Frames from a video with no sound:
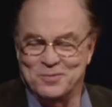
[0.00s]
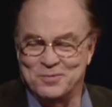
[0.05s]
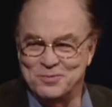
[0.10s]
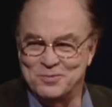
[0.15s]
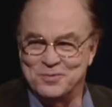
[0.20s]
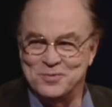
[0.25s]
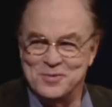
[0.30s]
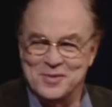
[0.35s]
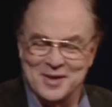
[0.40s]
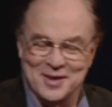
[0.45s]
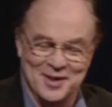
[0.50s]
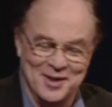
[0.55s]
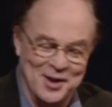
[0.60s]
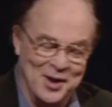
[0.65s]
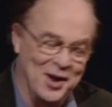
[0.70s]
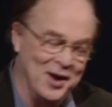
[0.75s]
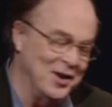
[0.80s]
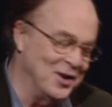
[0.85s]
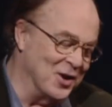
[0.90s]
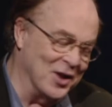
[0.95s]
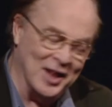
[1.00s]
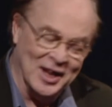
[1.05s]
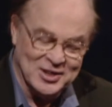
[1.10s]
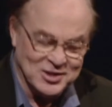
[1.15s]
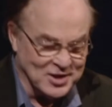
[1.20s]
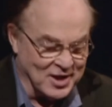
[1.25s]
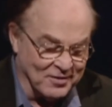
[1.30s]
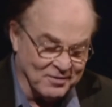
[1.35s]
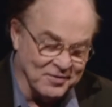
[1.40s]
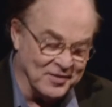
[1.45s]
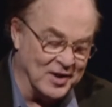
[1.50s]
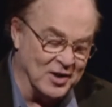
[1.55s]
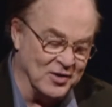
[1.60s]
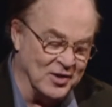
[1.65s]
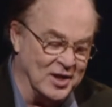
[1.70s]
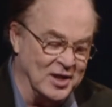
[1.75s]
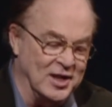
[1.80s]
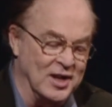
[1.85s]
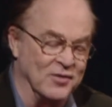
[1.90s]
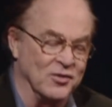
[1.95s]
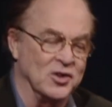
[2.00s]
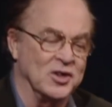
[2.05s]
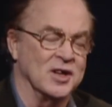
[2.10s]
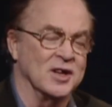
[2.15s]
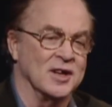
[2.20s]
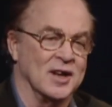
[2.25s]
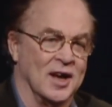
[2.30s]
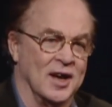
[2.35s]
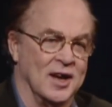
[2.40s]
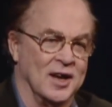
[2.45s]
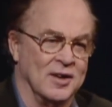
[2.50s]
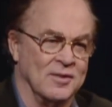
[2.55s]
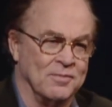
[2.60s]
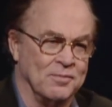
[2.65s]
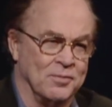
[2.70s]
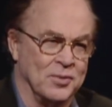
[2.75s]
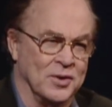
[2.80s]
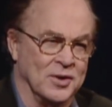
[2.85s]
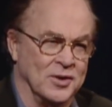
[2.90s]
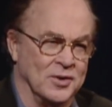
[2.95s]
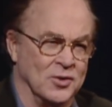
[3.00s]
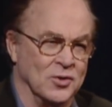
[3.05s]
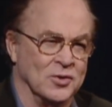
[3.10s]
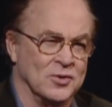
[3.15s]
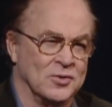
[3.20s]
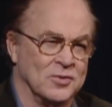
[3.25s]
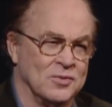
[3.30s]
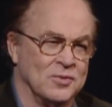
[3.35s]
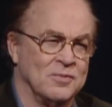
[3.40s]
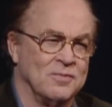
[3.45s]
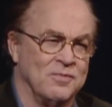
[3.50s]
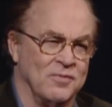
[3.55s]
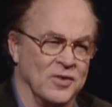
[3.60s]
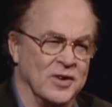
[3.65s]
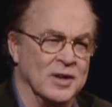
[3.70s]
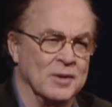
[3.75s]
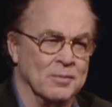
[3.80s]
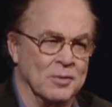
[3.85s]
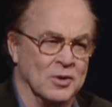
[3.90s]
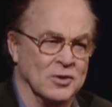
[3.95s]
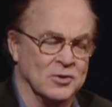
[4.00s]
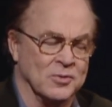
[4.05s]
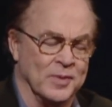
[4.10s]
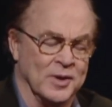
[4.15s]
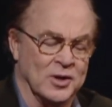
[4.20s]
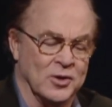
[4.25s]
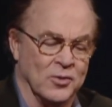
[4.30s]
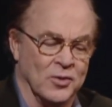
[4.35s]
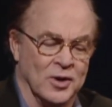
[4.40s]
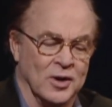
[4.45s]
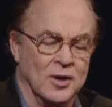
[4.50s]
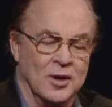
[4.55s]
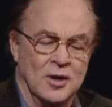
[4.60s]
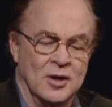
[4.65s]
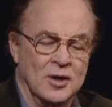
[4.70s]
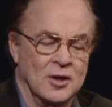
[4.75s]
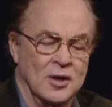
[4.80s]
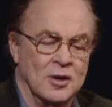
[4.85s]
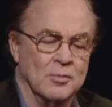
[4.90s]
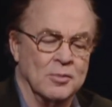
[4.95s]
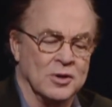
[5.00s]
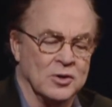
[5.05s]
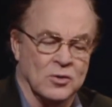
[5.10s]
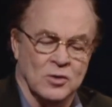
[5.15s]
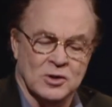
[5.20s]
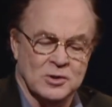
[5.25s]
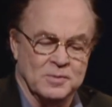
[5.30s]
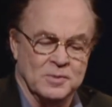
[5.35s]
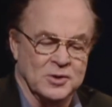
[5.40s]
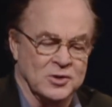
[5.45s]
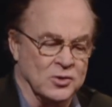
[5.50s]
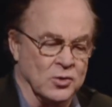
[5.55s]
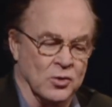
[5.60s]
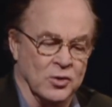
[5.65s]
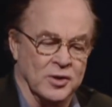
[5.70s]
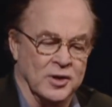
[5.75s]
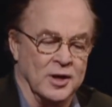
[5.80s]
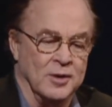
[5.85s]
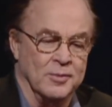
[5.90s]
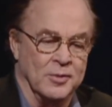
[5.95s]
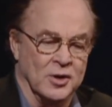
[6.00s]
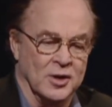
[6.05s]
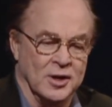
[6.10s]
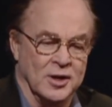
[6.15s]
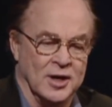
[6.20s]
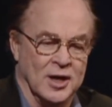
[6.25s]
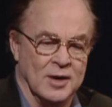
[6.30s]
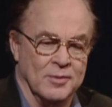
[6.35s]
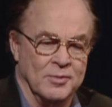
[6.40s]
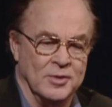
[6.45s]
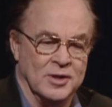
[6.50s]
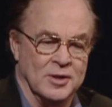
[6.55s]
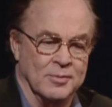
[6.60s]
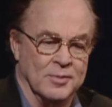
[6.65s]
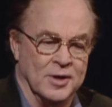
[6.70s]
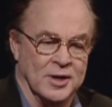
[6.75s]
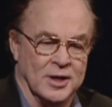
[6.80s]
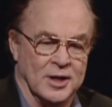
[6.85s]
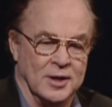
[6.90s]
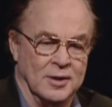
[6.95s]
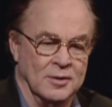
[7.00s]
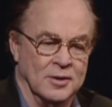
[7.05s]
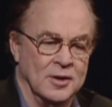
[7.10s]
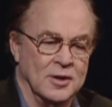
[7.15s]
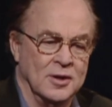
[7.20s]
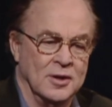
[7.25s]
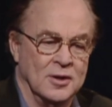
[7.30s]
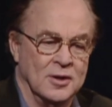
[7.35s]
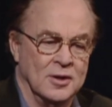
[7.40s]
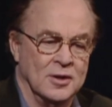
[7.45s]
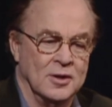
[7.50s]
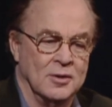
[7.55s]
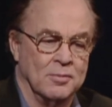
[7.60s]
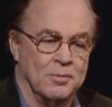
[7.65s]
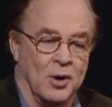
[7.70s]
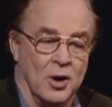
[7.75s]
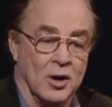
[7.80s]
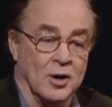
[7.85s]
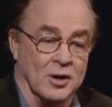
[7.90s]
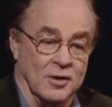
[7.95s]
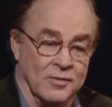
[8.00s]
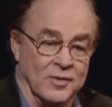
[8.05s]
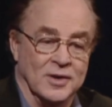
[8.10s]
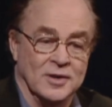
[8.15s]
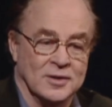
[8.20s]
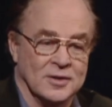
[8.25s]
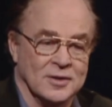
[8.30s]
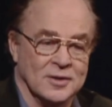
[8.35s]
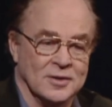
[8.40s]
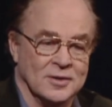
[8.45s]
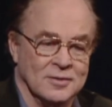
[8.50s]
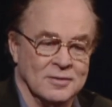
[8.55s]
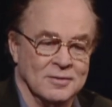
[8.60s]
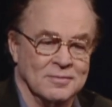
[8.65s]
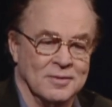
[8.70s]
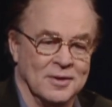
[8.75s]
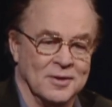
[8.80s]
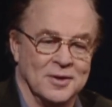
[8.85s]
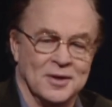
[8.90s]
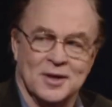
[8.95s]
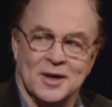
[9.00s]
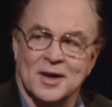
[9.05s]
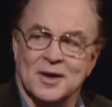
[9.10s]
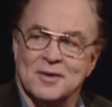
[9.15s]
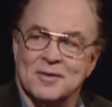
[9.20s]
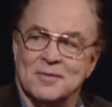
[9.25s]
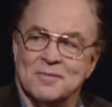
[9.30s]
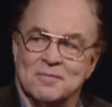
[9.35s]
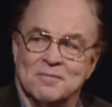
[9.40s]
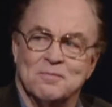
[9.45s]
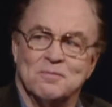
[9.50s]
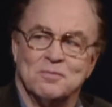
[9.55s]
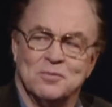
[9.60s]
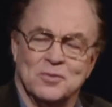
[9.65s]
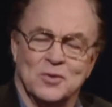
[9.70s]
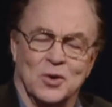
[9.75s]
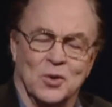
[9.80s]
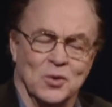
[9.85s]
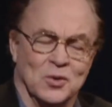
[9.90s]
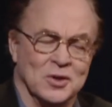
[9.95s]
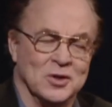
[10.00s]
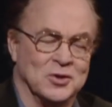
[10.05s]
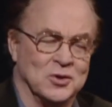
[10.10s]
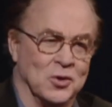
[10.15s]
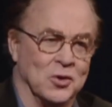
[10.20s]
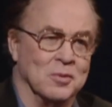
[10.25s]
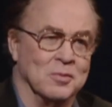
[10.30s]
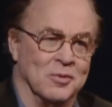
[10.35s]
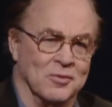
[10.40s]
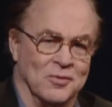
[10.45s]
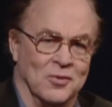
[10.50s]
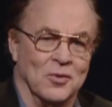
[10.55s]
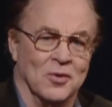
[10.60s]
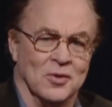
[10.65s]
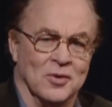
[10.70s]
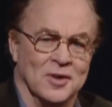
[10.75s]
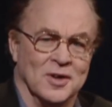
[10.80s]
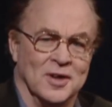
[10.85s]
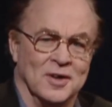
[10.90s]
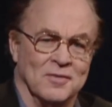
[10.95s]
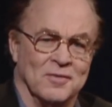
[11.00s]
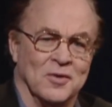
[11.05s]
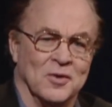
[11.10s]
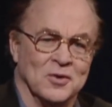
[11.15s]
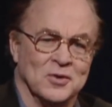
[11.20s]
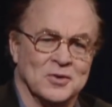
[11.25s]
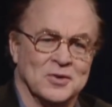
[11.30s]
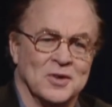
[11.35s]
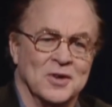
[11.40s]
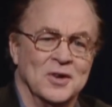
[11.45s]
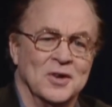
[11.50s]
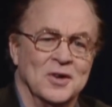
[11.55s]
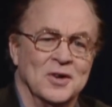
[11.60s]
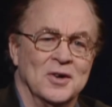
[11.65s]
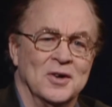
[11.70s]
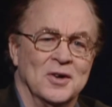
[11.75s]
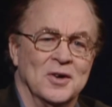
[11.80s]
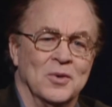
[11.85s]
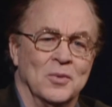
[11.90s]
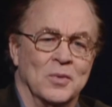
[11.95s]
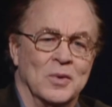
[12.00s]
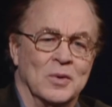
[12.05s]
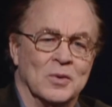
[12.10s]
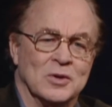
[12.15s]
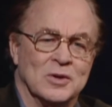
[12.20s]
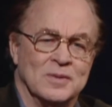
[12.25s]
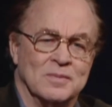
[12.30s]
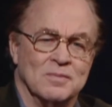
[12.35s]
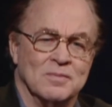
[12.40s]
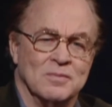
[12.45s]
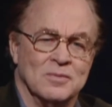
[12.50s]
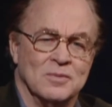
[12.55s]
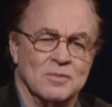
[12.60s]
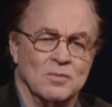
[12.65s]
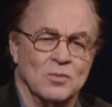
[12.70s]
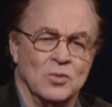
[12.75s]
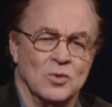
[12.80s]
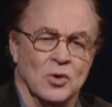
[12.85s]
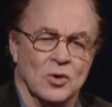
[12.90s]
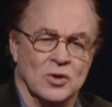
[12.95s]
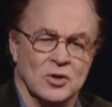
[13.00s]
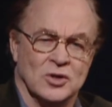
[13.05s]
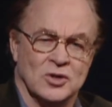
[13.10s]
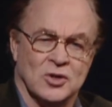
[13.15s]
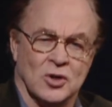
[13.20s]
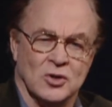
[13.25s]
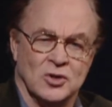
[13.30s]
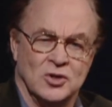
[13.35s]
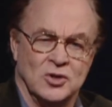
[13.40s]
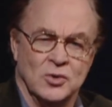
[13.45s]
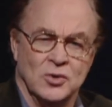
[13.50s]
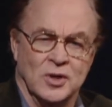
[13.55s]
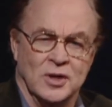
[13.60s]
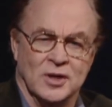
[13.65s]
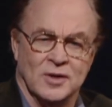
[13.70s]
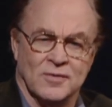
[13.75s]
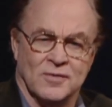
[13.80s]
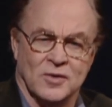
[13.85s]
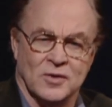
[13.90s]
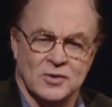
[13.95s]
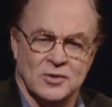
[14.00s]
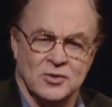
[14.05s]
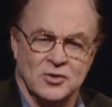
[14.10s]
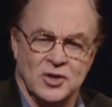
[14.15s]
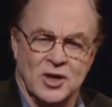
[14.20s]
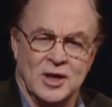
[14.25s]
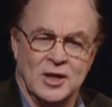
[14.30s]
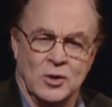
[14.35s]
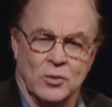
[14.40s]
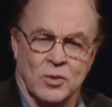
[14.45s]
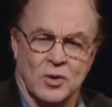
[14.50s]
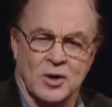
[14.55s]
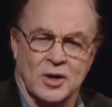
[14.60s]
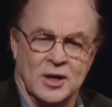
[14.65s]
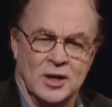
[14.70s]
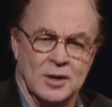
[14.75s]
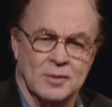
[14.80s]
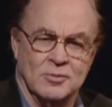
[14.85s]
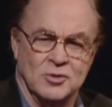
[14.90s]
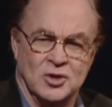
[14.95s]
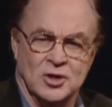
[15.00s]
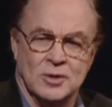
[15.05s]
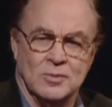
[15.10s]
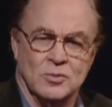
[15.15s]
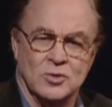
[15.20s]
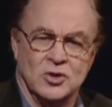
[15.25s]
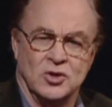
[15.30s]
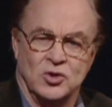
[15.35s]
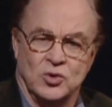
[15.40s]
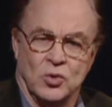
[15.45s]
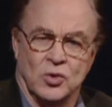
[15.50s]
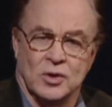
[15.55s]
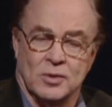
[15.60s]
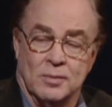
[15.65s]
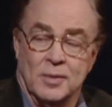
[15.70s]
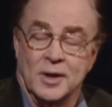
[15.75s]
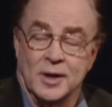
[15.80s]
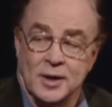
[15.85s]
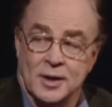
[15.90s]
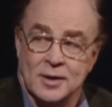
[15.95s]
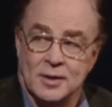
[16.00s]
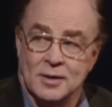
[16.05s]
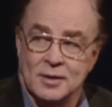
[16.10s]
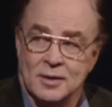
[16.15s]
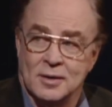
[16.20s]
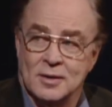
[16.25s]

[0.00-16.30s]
No, that's not fair. They never did. I had pretty good freedom most of my career. But Christmas Story, they merely gave me the money. Part of it, uh, I think I told the story before, the first, we were going to start shooting the first of January, and M G M was short of money.